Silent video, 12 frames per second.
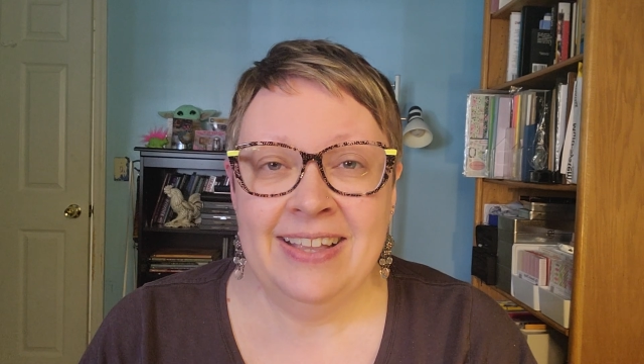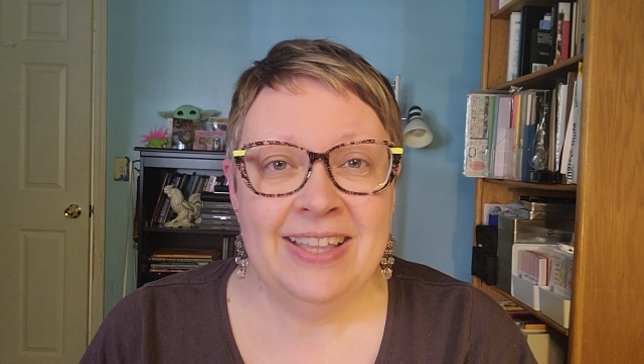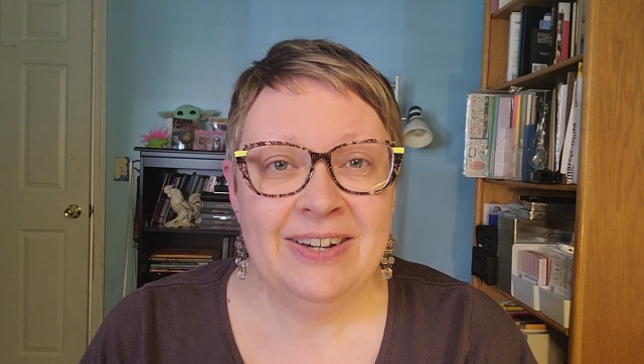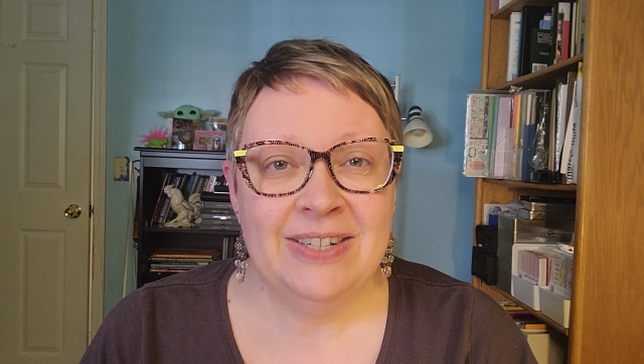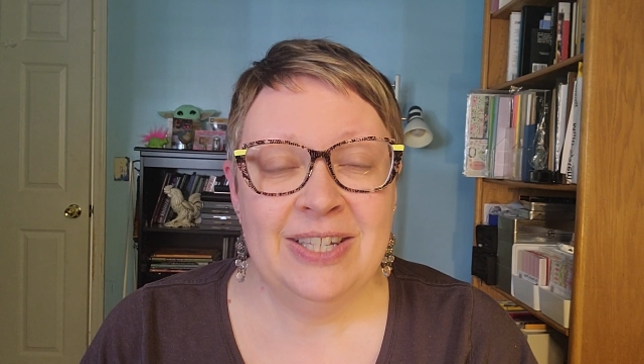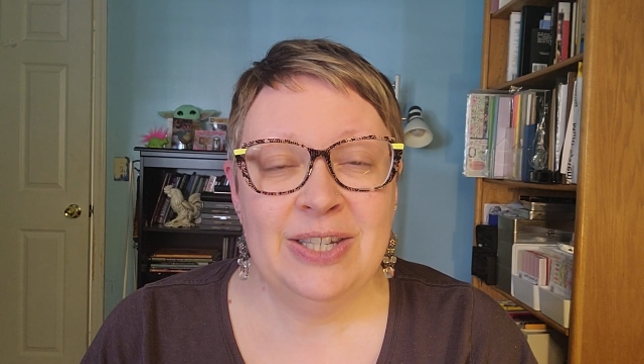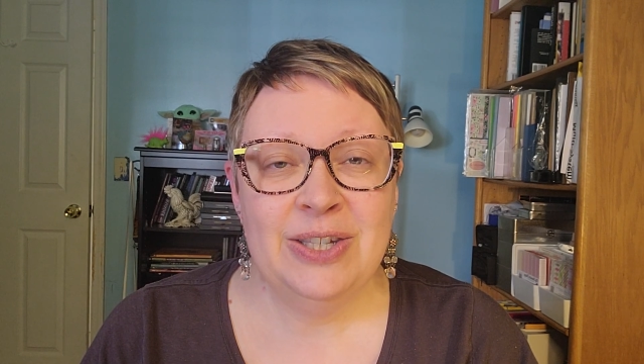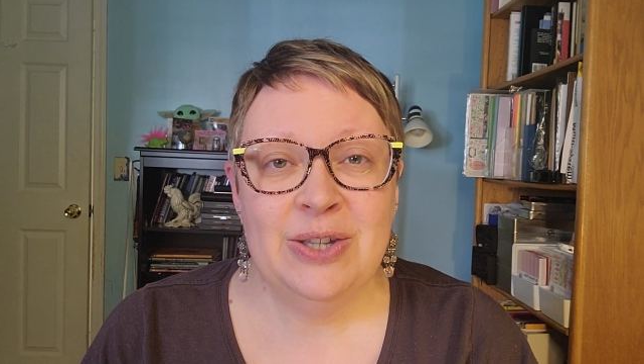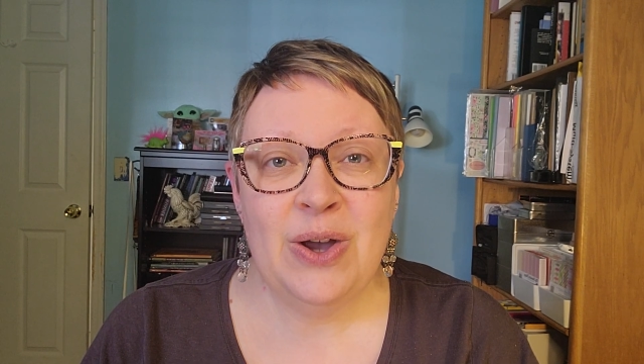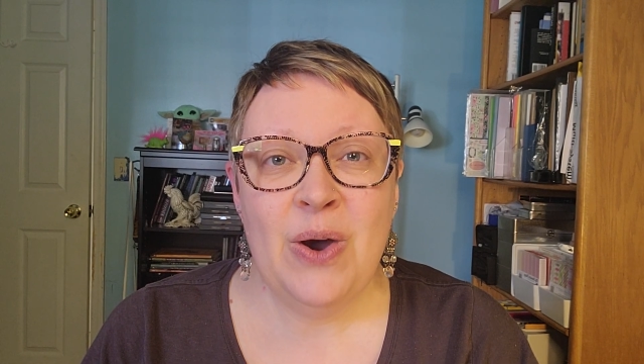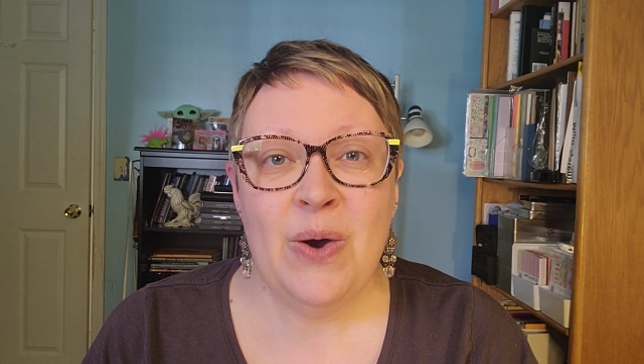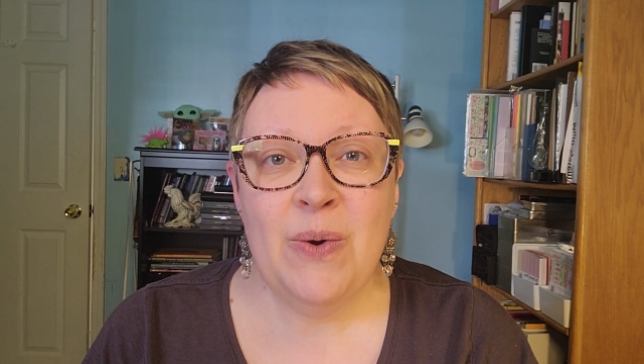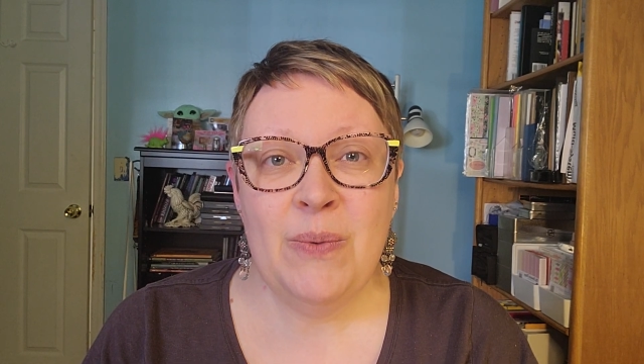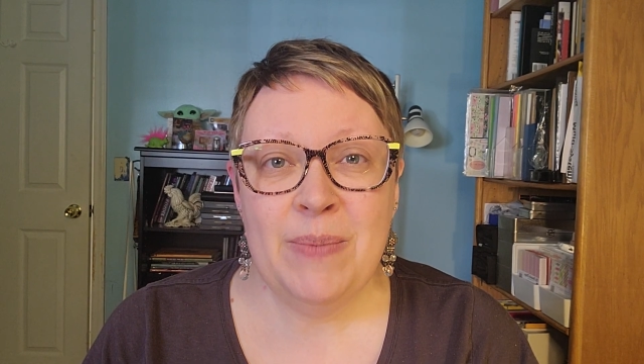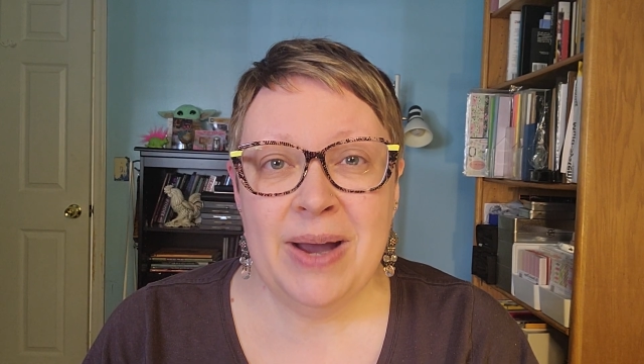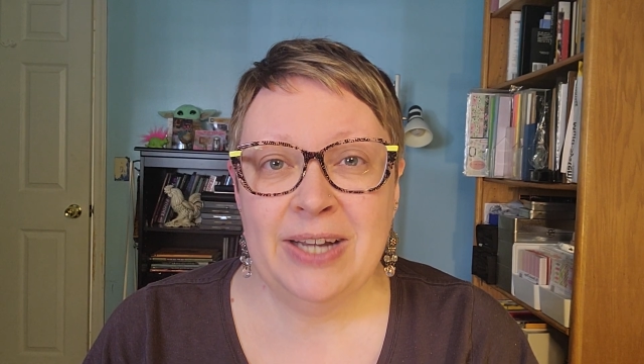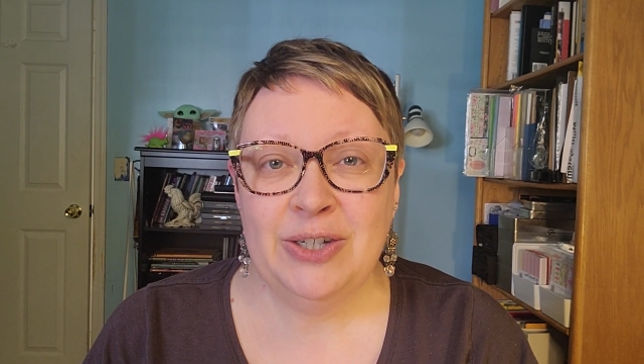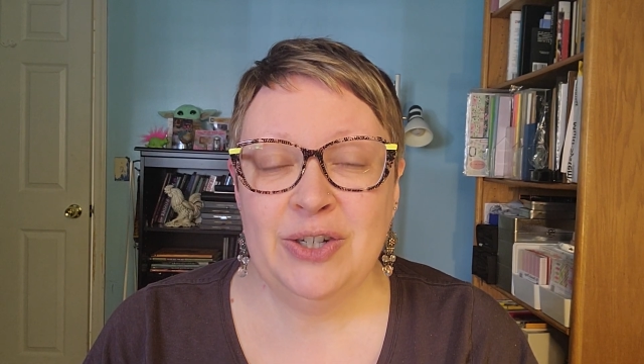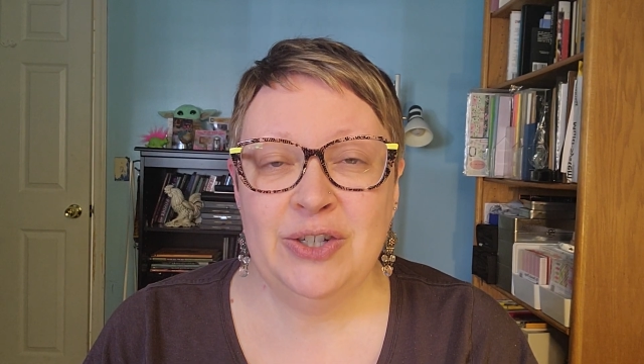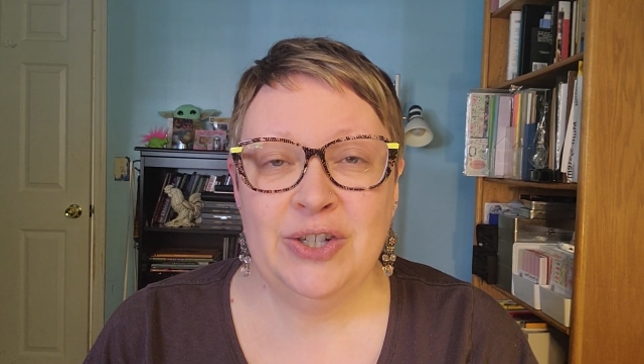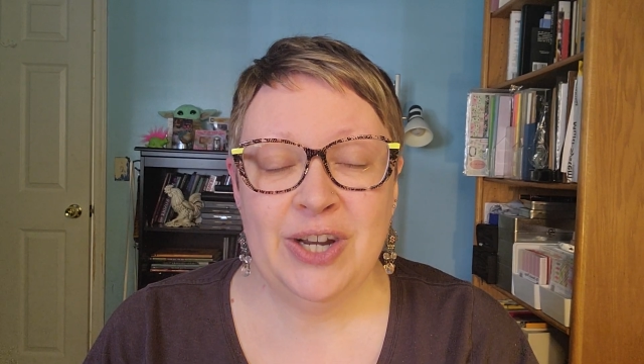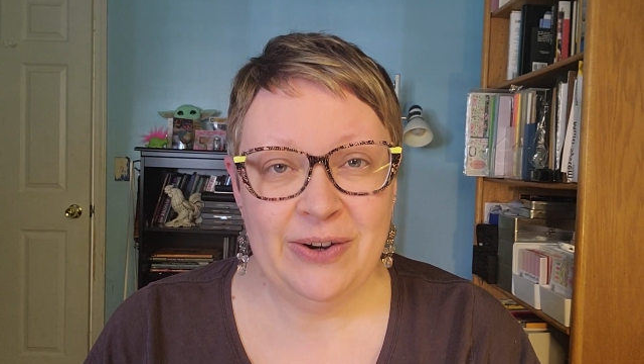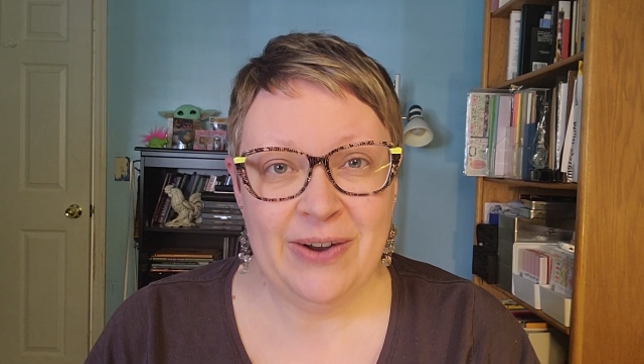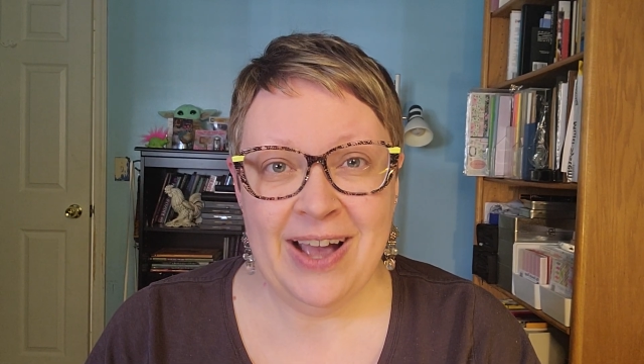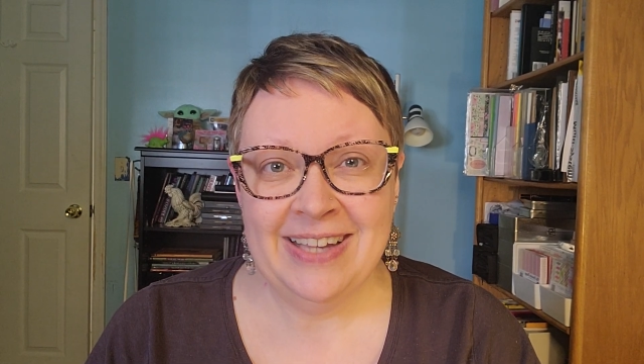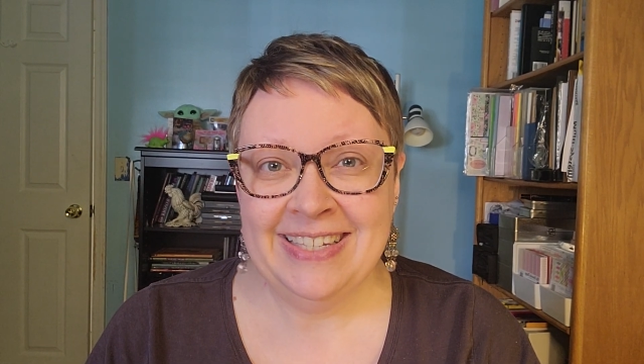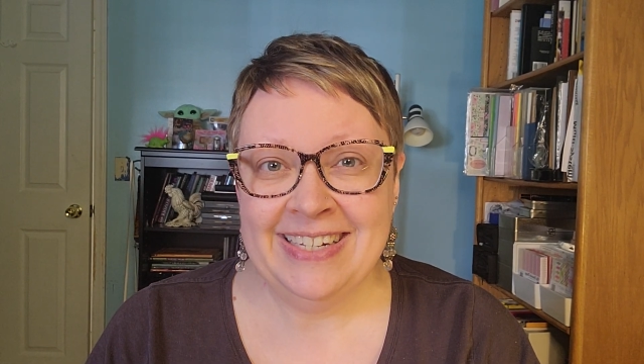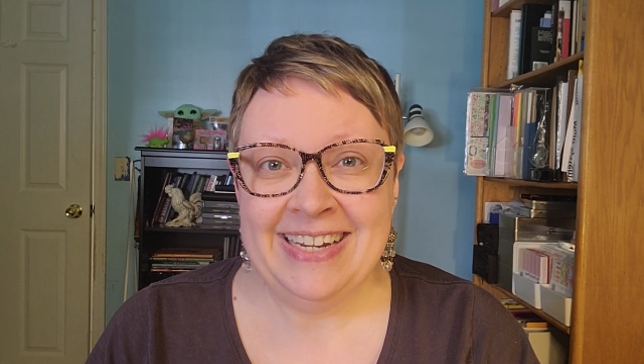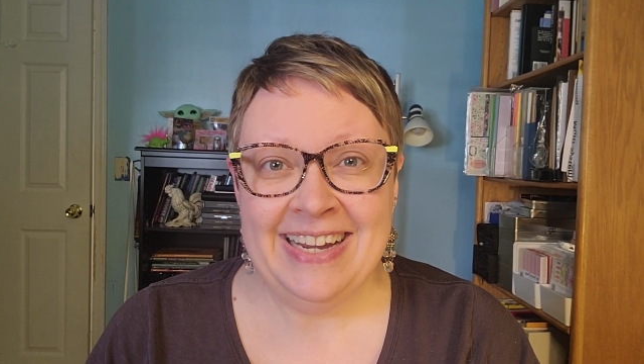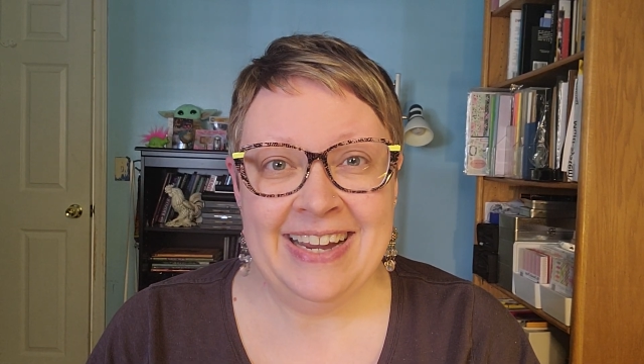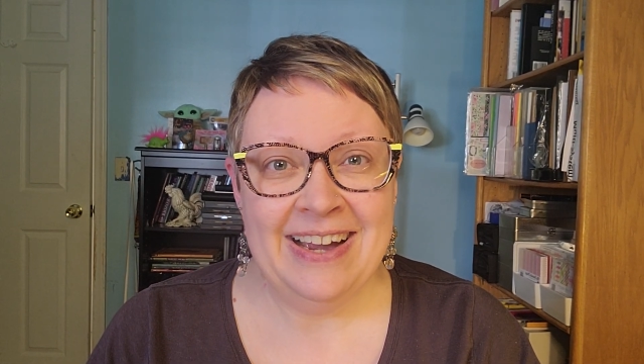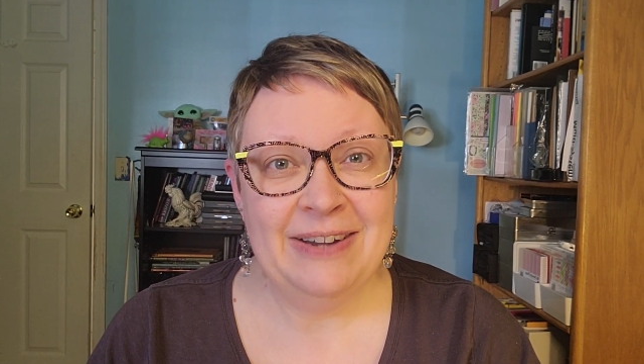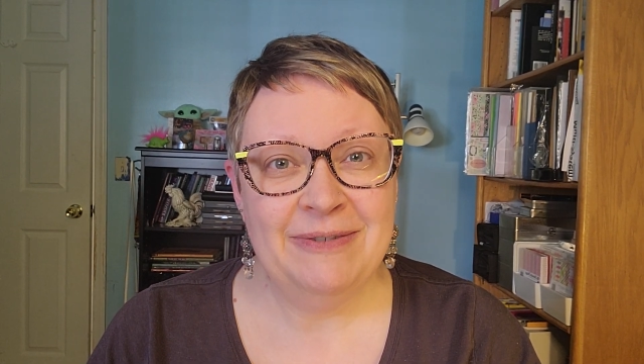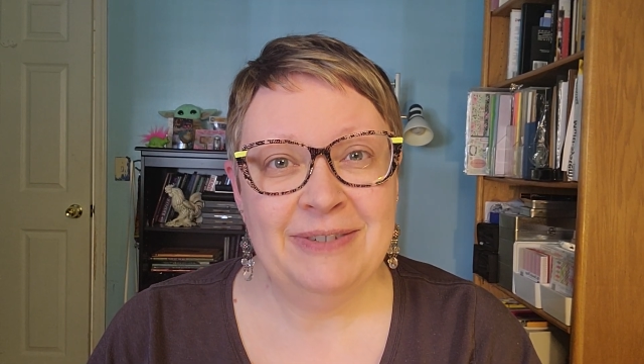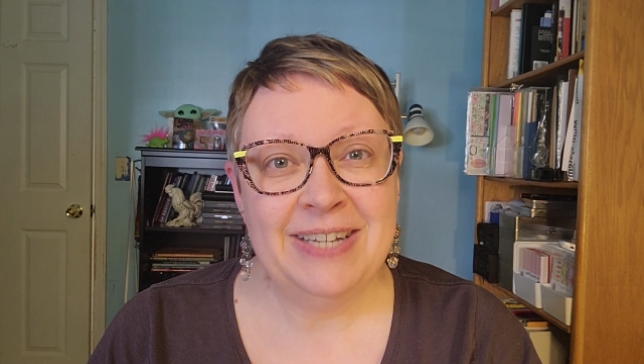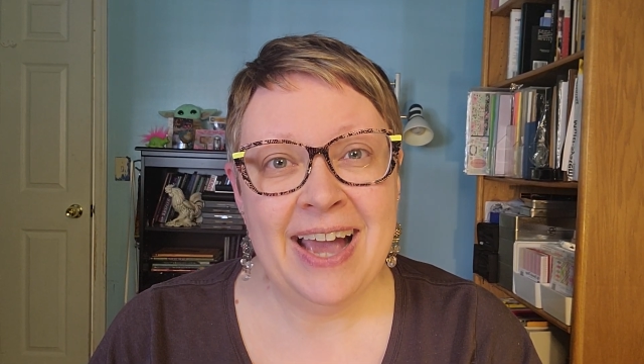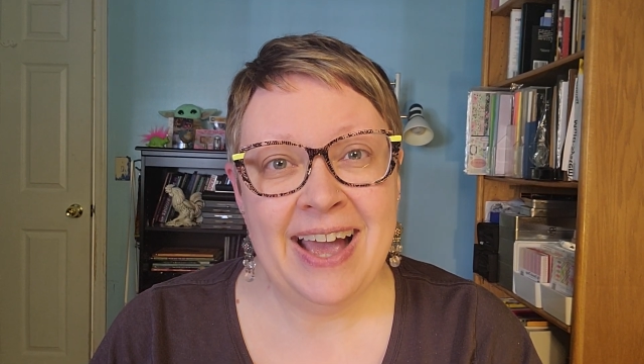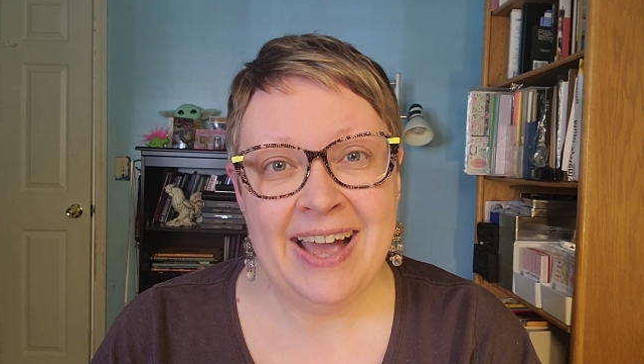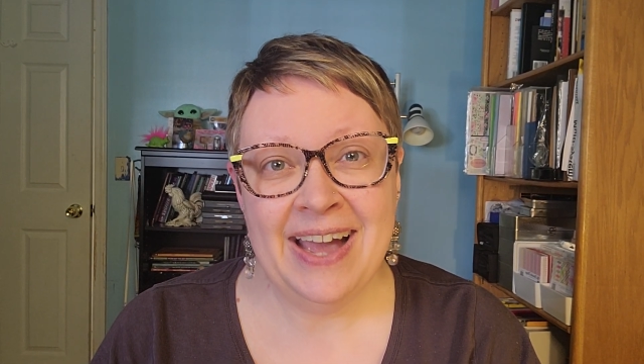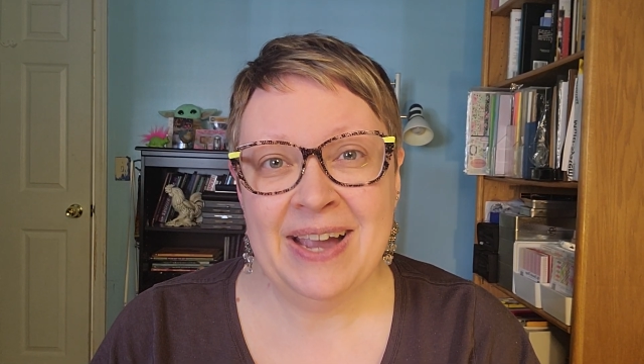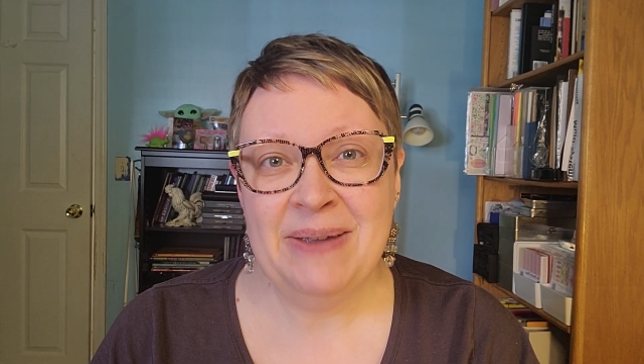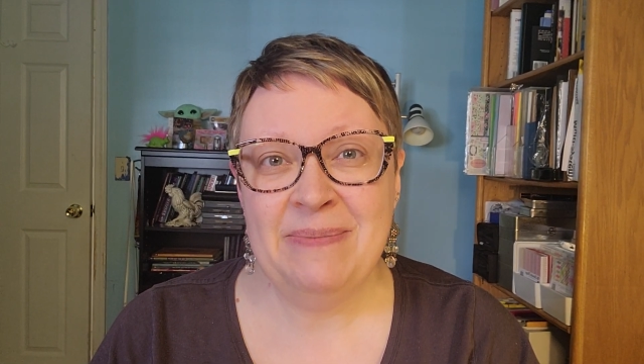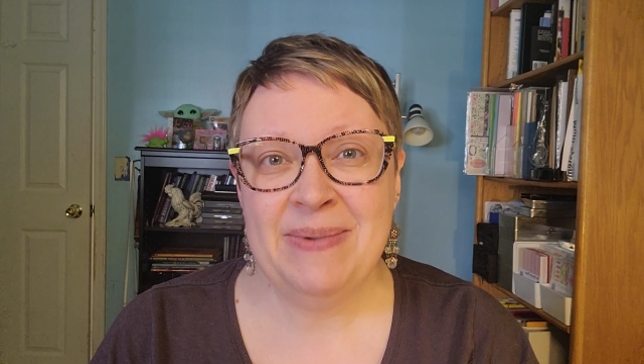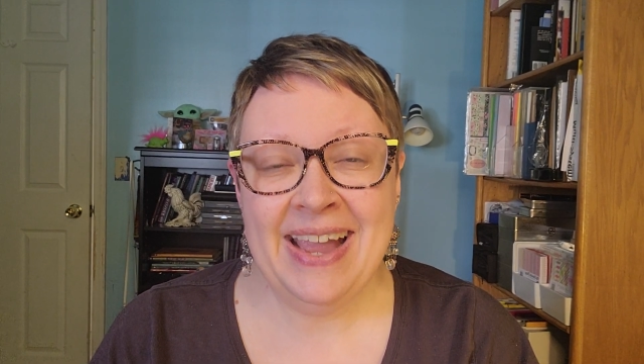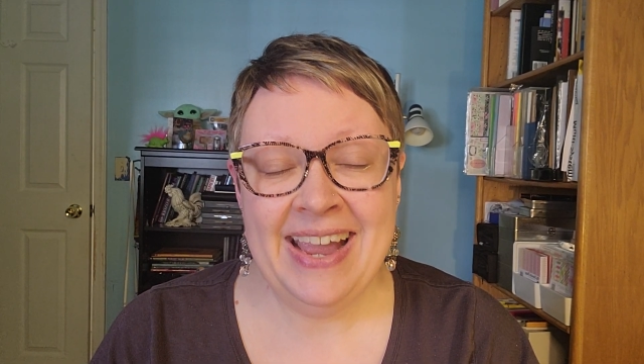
There's so much generosity of time